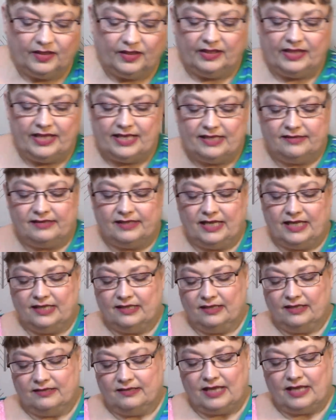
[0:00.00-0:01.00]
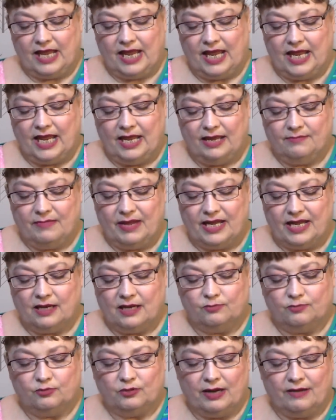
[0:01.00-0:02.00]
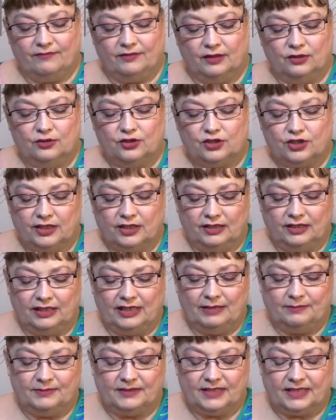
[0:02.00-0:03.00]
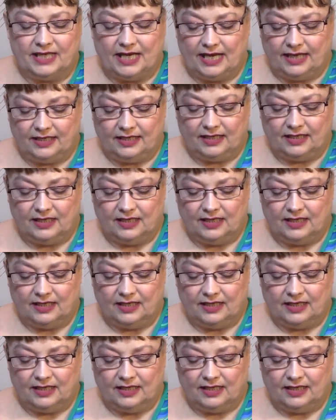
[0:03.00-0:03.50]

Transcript: This is a Makeup Revolution lipstick